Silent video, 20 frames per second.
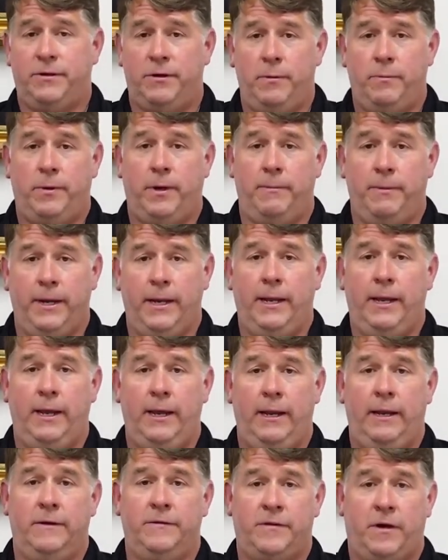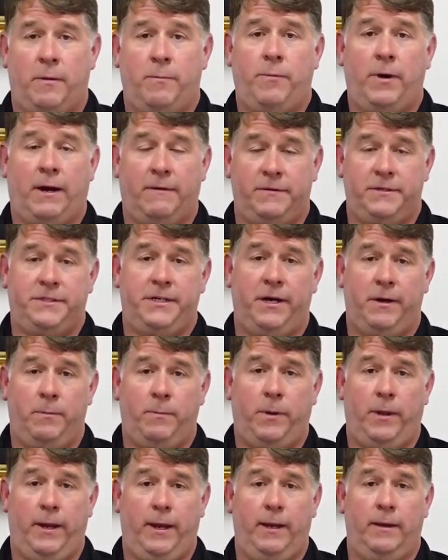Oil, Plumbing, and Heating is our profit sharing
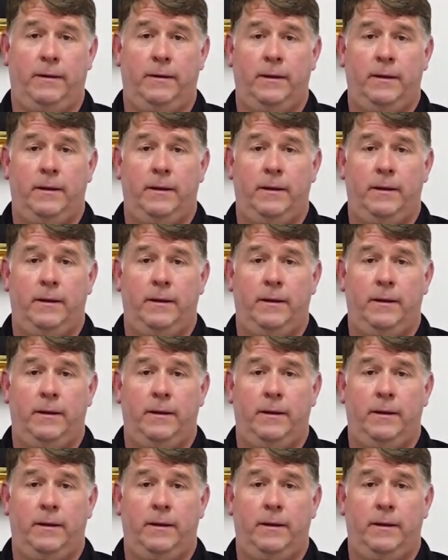plan.